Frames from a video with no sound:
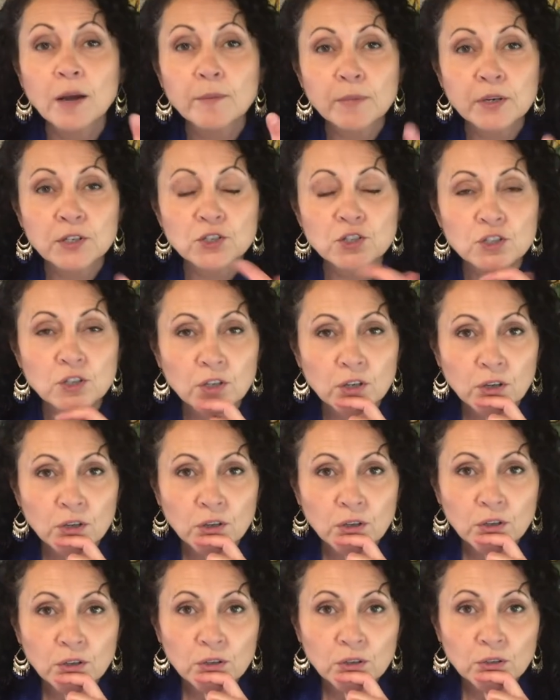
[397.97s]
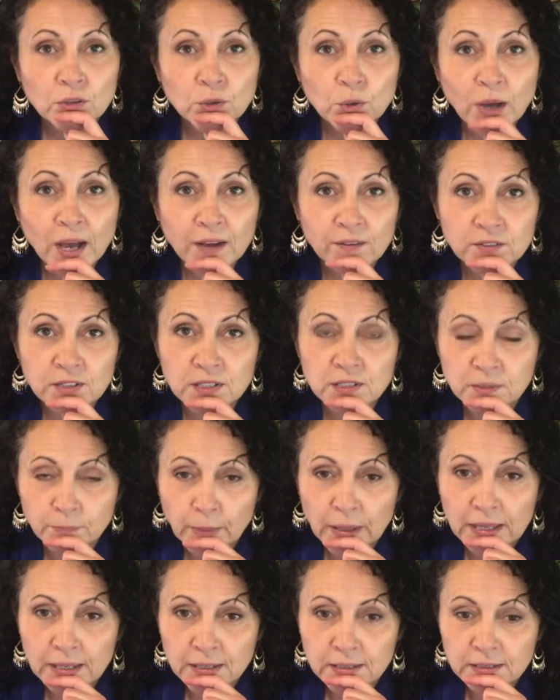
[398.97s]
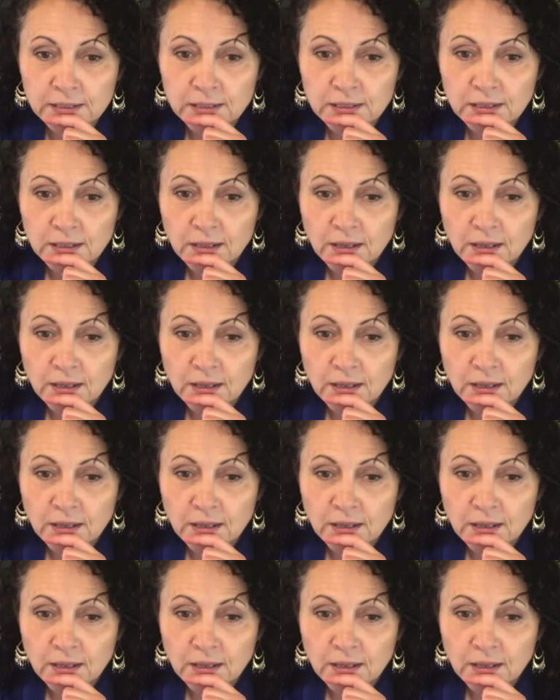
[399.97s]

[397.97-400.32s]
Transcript: much you have to spend,